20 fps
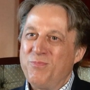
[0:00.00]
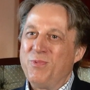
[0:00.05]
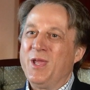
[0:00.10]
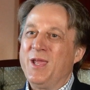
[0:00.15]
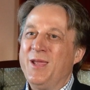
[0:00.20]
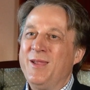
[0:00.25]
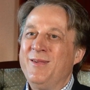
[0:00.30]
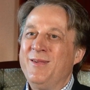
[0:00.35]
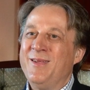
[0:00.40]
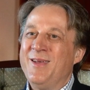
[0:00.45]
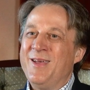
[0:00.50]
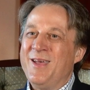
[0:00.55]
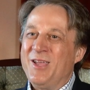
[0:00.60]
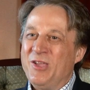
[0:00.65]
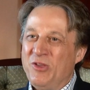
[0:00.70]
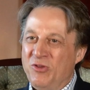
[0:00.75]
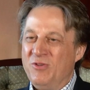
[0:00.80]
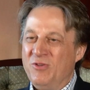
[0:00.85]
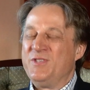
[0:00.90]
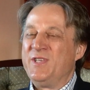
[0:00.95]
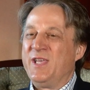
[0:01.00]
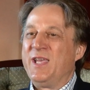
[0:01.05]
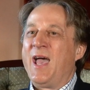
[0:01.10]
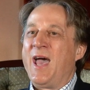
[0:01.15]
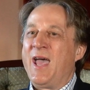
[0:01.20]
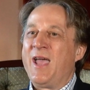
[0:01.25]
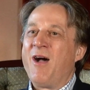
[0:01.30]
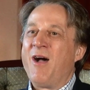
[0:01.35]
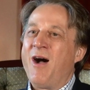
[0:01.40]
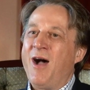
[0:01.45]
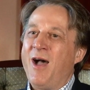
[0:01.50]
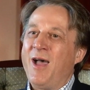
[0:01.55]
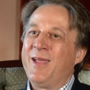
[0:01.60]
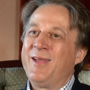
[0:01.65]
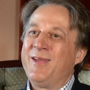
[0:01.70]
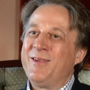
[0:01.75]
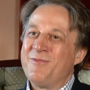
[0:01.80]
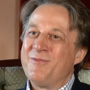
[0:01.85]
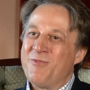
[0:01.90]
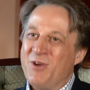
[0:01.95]
been using AI
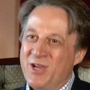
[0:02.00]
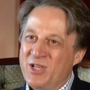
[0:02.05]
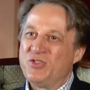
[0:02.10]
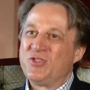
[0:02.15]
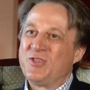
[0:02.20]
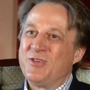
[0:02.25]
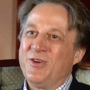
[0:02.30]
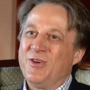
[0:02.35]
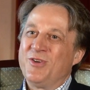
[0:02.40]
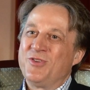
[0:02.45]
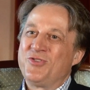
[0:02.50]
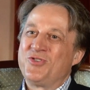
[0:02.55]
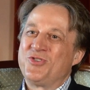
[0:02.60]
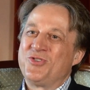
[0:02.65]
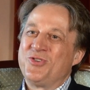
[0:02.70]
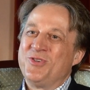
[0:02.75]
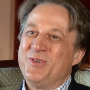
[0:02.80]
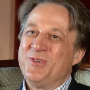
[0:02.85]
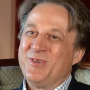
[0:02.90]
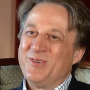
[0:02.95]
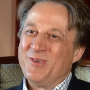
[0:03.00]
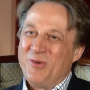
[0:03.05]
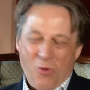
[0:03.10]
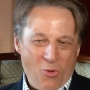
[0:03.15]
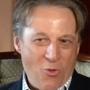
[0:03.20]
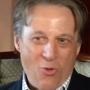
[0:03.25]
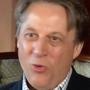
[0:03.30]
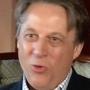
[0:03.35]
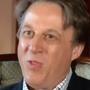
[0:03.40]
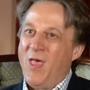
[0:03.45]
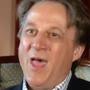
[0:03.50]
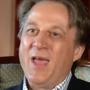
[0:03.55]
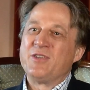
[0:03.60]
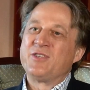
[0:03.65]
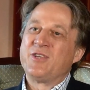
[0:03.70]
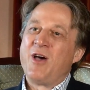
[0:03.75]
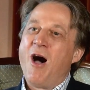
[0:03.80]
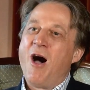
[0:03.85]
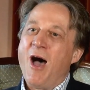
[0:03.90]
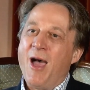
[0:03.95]
in research all that
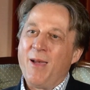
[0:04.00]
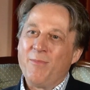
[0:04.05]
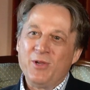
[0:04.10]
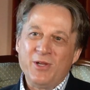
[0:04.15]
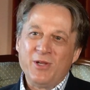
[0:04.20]
time.